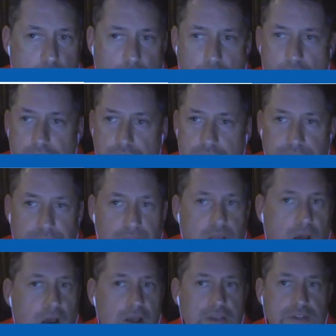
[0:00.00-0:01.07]
aren't
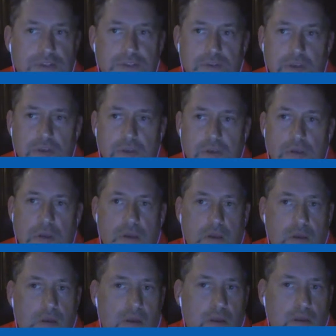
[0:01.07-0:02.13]
because,
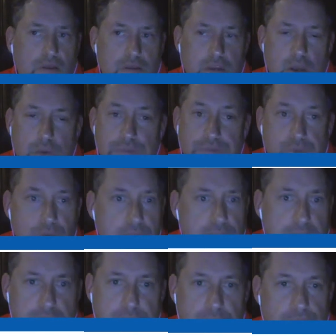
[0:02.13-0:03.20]
you know, three
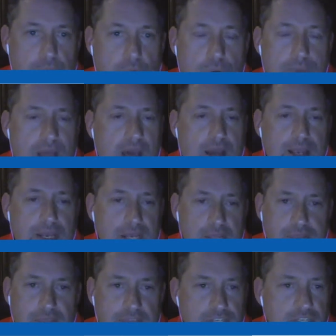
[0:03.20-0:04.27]
people know about it
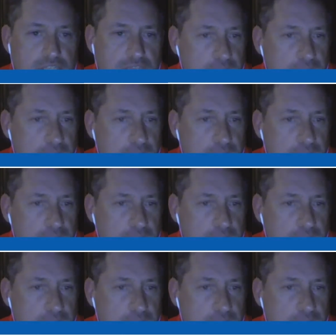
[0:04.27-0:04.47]
and they just